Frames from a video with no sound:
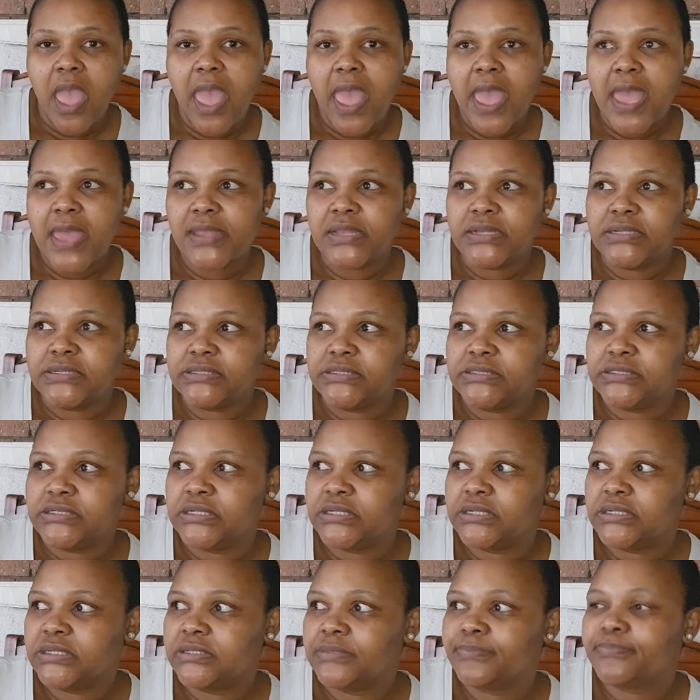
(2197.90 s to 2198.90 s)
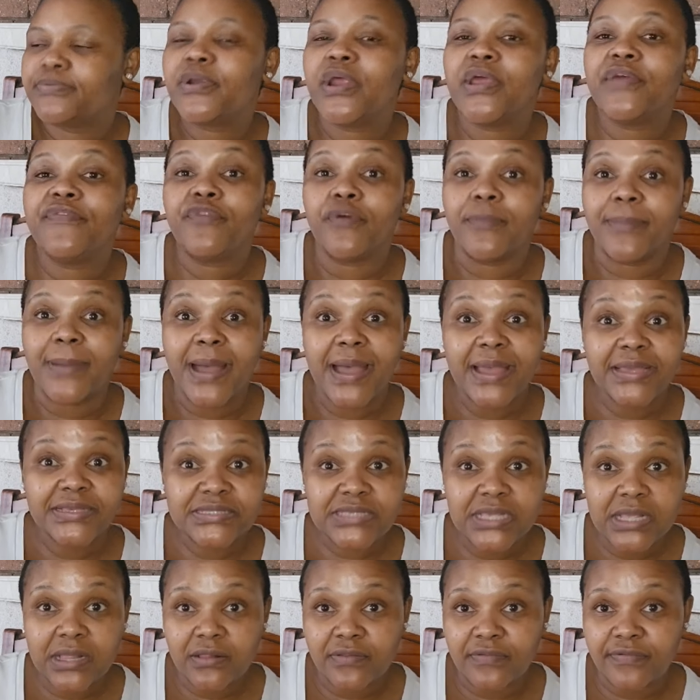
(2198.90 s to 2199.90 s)
and pray for
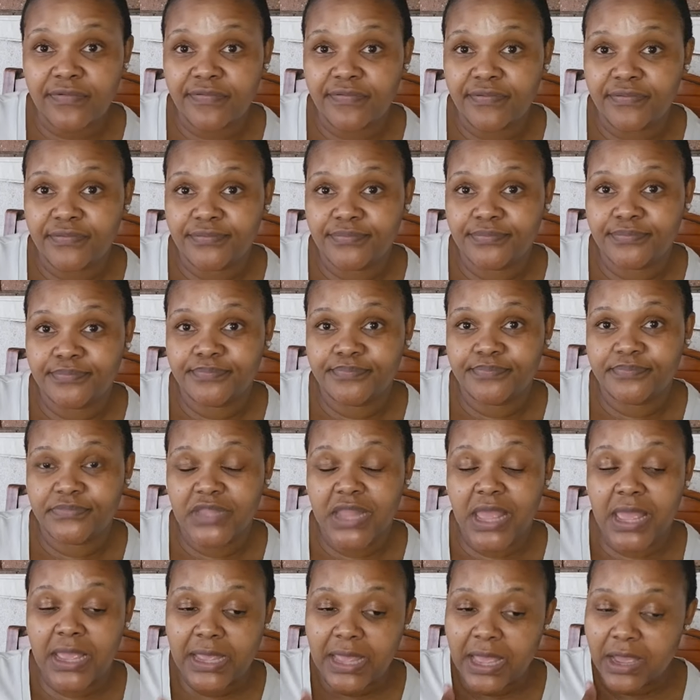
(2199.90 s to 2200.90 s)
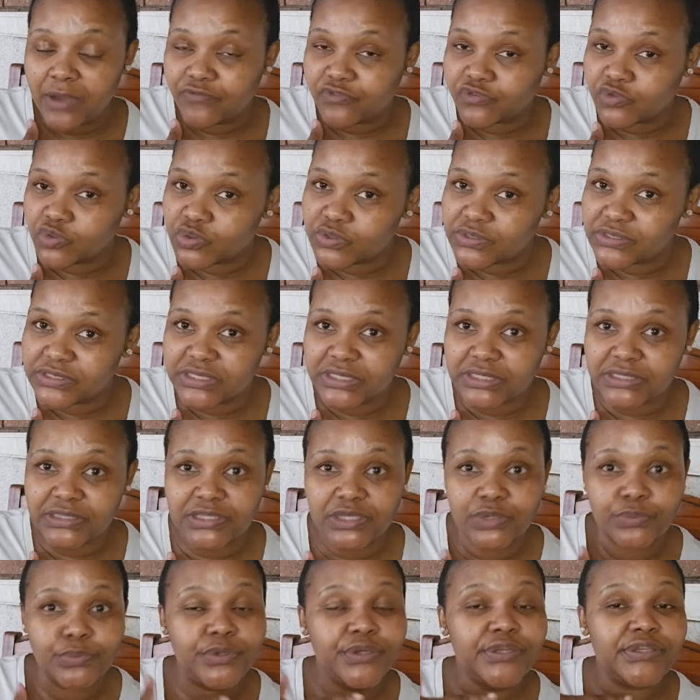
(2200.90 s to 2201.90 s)
myself. Like I've always
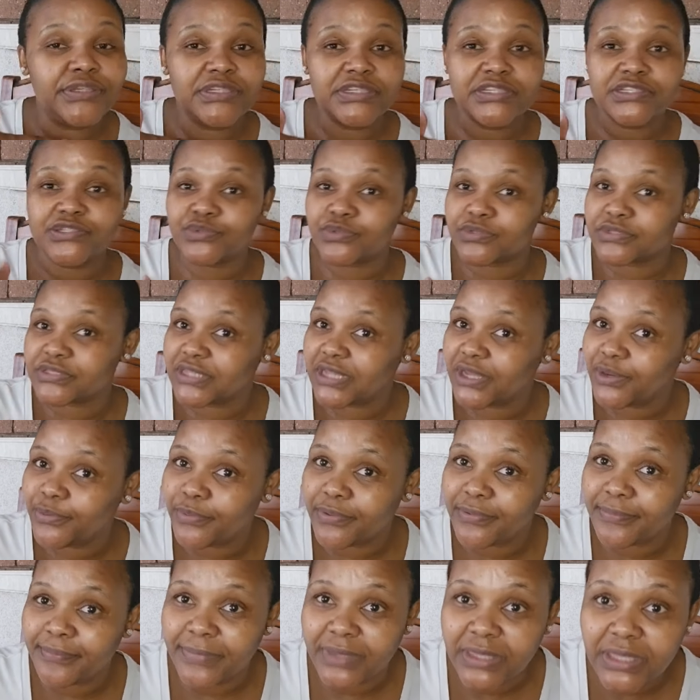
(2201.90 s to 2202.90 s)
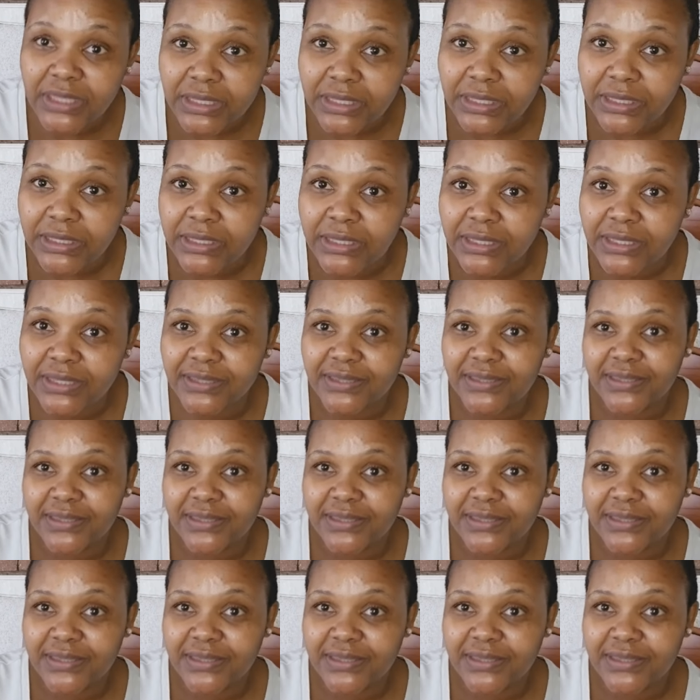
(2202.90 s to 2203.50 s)
said, the word needs to start with me.